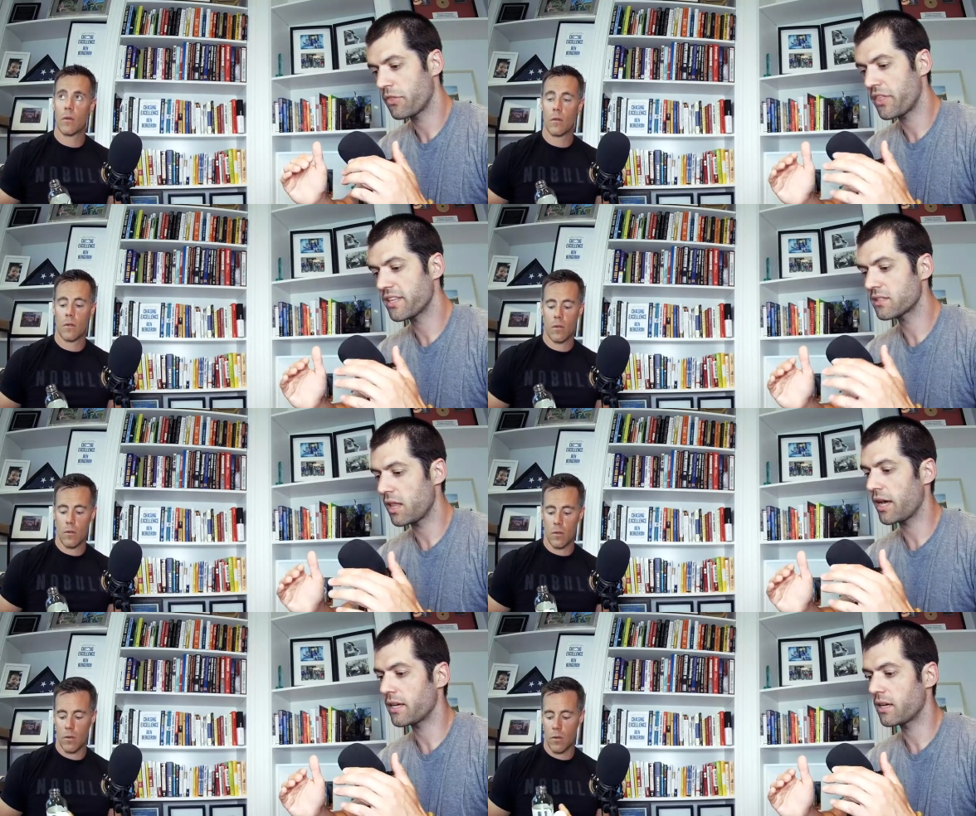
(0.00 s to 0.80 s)
Speaker 1: things
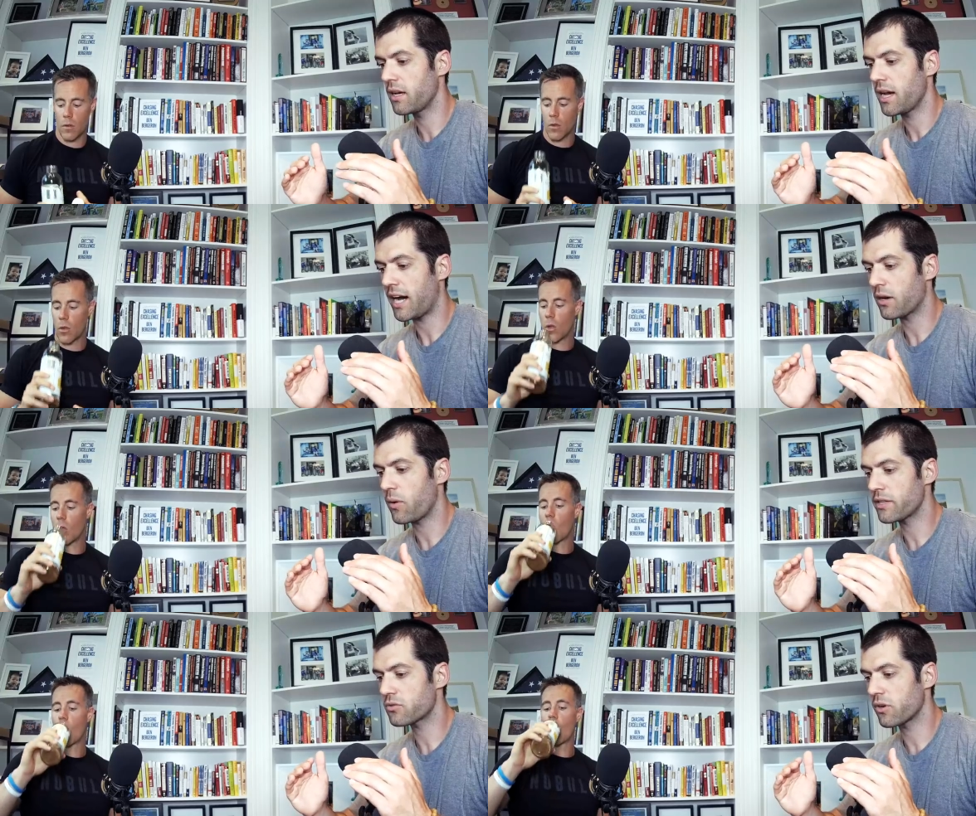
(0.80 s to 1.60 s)
like how
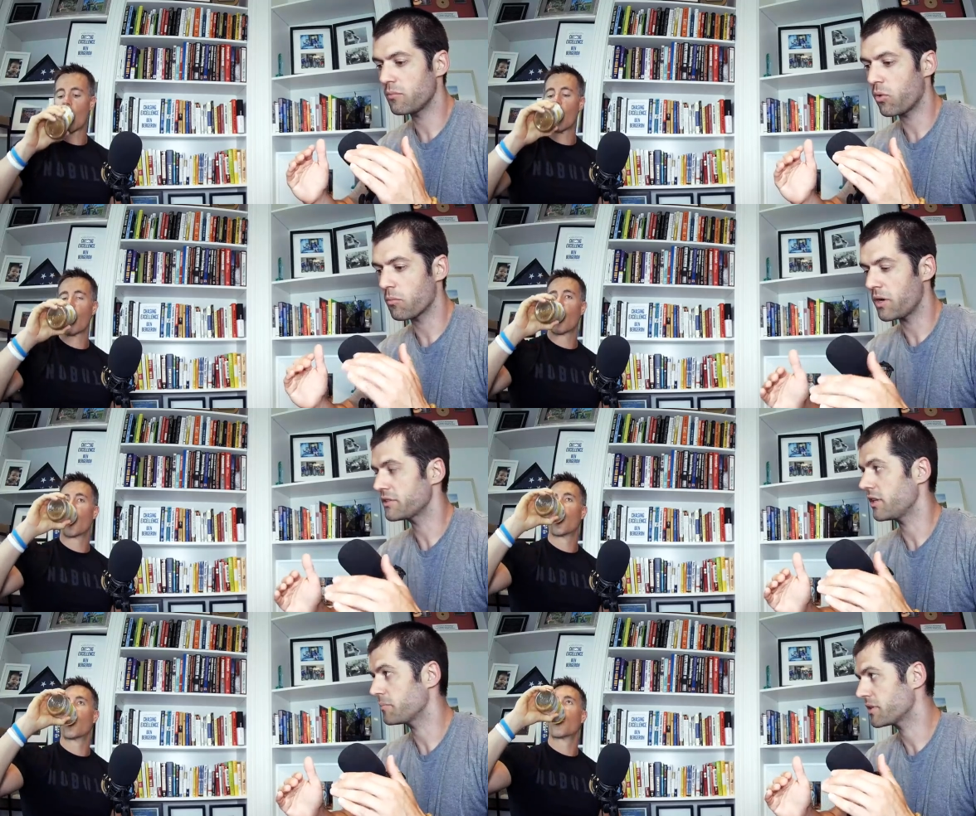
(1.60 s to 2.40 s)
do I string more
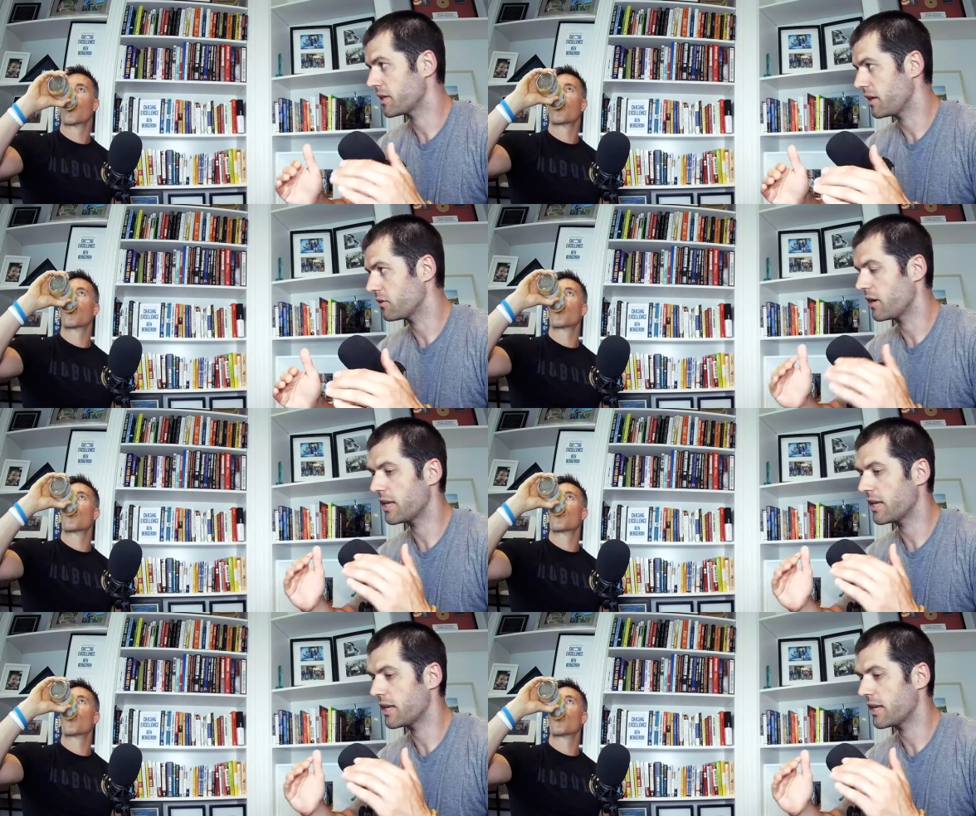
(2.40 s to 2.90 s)
muscle ups together?